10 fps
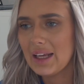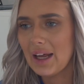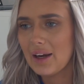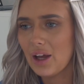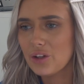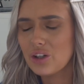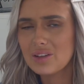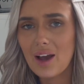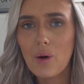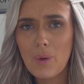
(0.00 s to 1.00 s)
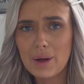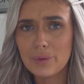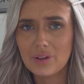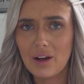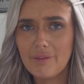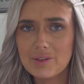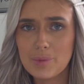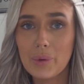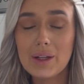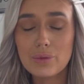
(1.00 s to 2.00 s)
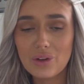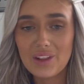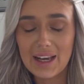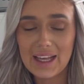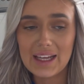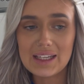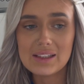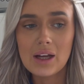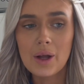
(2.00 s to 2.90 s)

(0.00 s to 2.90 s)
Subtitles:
and like you could tell Welly was uncomfortable and he was on the lead.